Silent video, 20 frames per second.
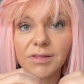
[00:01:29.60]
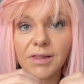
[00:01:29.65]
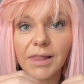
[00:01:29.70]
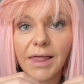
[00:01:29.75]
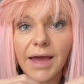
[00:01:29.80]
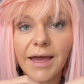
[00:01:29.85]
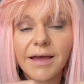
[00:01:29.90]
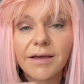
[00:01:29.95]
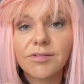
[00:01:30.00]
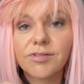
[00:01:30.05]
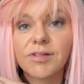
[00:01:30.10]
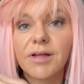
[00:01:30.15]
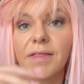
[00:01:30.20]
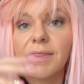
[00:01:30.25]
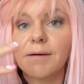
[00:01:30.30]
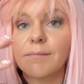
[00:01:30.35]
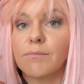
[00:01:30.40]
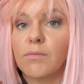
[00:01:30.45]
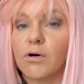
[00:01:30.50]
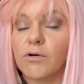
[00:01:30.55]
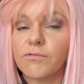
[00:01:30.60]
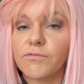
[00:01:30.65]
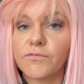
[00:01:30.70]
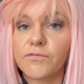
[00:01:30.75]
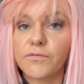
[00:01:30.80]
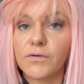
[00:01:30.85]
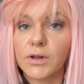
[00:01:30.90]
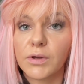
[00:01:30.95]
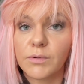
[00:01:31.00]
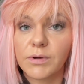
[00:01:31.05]
layers and then more
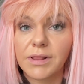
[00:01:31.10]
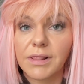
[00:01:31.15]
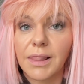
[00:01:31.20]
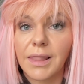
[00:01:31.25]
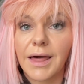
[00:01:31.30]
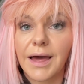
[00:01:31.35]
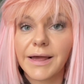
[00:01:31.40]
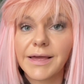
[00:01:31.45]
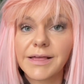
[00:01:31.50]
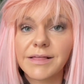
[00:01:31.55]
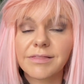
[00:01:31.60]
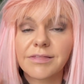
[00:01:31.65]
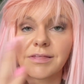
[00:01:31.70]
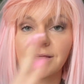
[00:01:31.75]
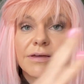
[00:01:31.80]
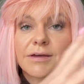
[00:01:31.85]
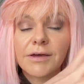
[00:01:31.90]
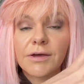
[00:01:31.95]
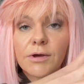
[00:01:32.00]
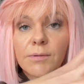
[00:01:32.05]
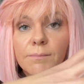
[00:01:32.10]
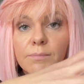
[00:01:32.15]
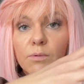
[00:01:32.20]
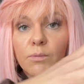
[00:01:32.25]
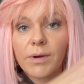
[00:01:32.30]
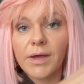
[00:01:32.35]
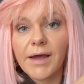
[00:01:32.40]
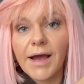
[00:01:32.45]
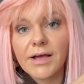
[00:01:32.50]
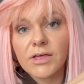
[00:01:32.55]
fluid light, but
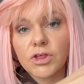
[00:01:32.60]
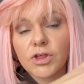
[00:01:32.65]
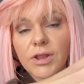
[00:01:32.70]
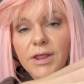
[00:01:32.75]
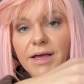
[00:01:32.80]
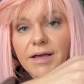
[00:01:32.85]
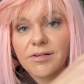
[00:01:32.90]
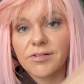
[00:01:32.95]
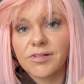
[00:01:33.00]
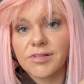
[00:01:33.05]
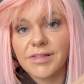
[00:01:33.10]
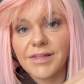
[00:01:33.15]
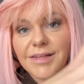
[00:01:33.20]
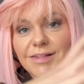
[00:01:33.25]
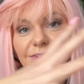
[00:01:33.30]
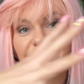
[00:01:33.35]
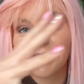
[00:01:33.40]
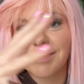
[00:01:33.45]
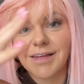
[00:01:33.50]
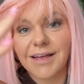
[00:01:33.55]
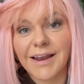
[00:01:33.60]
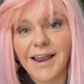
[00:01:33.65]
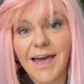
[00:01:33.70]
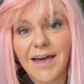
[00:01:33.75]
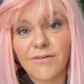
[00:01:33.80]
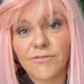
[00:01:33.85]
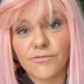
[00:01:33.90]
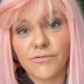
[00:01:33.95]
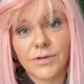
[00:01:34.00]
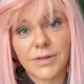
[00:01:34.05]
we actually exist in
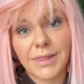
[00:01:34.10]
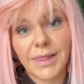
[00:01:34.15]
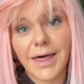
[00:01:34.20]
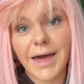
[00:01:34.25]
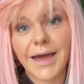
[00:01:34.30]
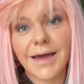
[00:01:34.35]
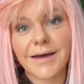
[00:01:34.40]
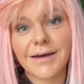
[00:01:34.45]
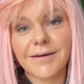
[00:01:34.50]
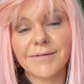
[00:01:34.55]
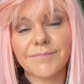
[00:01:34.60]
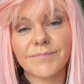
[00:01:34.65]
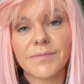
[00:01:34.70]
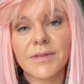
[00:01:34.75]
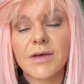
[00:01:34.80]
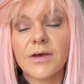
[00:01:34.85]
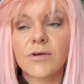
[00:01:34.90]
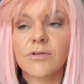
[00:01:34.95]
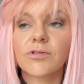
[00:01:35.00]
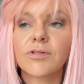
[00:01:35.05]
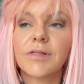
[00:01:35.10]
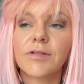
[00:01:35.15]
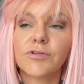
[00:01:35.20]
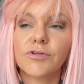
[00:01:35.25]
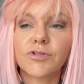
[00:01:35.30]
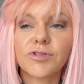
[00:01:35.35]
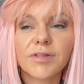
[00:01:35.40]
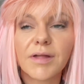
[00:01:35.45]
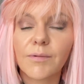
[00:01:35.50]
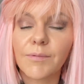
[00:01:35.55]
every layer. So let's
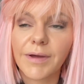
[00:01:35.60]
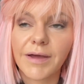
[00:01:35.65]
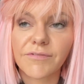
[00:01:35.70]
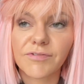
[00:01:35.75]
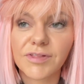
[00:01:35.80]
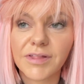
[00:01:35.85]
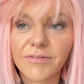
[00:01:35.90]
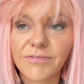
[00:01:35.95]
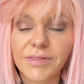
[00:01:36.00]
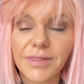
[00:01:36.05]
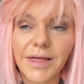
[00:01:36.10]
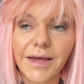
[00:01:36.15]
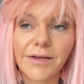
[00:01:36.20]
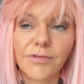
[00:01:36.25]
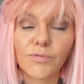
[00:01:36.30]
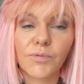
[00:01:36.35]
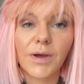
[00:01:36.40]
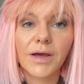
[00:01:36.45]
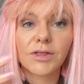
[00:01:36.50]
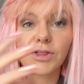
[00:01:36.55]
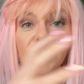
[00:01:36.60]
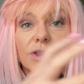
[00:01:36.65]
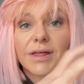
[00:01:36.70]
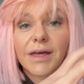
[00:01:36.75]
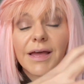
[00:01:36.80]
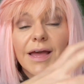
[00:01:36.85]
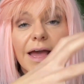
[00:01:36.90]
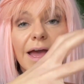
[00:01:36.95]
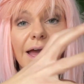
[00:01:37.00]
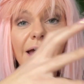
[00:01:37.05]
just say we have 7 layers. We
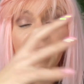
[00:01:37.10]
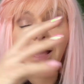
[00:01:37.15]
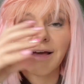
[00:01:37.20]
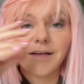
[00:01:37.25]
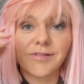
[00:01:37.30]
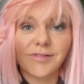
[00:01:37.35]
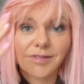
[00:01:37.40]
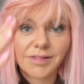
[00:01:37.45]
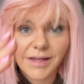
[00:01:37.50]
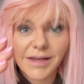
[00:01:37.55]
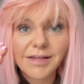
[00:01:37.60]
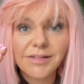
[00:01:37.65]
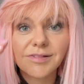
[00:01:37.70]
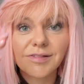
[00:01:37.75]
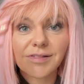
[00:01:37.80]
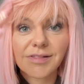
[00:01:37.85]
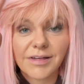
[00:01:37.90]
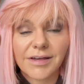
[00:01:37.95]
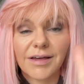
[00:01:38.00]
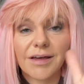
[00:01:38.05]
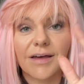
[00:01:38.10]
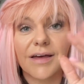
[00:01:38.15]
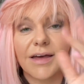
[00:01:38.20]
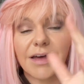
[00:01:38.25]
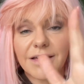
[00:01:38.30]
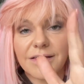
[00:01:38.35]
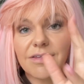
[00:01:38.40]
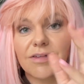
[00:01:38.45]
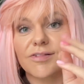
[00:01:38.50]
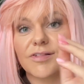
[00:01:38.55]
actually exist
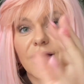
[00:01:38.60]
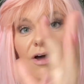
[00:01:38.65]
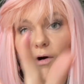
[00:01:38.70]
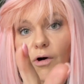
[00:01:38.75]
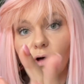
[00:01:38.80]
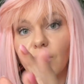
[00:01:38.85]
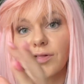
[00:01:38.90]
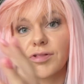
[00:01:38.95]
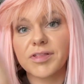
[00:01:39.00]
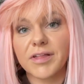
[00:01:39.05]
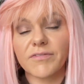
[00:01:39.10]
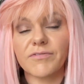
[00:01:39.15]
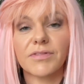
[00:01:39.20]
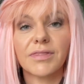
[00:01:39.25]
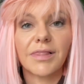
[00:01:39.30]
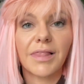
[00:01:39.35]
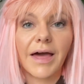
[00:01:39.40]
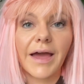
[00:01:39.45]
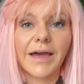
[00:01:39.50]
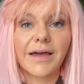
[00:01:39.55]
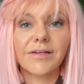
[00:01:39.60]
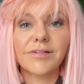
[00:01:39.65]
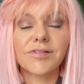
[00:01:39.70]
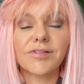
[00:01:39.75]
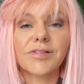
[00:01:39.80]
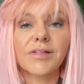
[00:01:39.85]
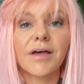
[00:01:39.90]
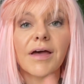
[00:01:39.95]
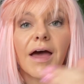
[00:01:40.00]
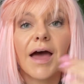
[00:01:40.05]
in all 7
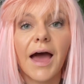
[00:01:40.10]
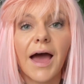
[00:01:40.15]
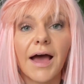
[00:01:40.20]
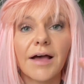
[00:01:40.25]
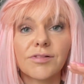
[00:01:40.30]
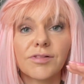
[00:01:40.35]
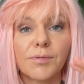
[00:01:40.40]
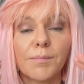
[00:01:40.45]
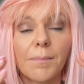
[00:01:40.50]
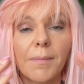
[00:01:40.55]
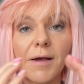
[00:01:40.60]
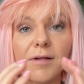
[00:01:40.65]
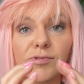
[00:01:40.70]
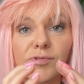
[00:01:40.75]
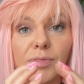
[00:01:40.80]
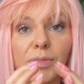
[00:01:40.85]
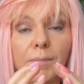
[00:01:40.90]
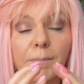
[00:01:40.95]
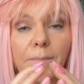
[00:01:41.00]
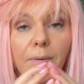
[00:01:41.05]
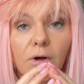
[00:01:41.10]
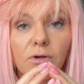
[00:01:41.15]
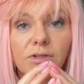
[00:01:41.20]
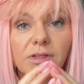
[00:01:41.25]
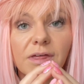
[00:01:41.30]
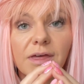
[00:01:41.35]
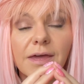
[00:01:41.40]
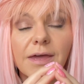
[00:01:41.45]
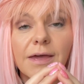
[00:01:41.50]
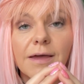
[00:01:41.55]
layers as the
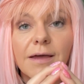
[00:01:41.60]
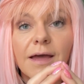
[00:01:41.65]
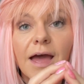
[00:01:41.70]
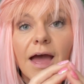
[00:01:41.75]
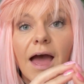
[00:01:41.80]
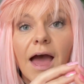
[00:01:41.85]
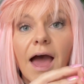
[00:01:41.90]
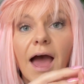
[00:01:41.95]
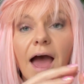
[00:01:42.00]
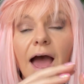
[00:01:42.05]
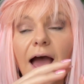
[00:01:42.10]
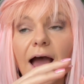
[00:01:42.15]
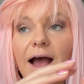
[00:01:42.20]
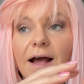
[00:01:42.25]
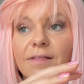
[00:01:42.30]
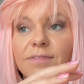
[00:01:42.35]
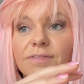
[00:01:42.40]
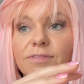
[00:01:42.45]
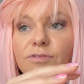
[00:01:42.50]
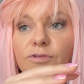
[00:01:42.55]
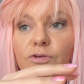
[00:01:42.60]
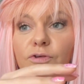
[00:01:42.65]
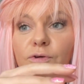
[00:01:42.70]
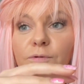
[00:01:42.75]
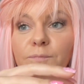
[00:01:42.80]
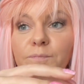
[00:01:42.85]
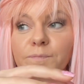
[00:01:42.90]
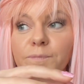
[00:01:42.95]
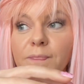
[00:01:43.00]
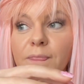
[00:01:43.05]
body, and
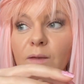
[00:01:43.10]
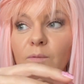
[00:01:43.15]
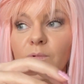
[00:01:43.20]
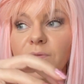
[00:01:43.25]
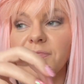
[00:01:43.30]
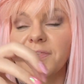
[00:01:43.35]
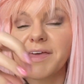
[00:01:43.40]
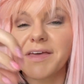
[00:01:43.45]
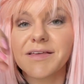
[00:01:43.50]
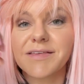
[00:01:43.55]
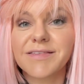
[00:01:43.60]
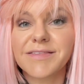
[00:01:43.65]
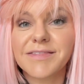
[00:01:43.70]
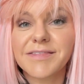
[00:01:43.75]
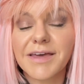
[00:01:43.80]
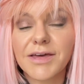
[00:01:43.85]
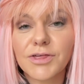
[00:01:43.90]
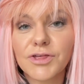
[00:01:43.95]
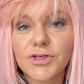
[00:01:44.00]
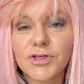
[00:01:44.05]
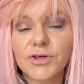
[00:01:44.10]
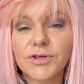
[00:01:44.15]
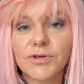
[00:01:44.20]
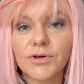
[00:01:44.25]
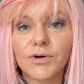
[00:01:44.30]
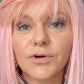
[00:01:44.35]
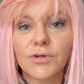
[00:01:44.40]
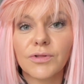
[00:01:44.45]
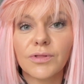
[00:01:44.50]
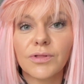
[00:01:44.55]
with the
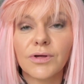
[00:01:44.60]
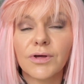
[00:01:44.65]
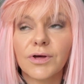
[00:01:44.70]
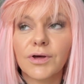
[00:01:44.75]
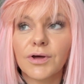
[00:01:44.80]
additional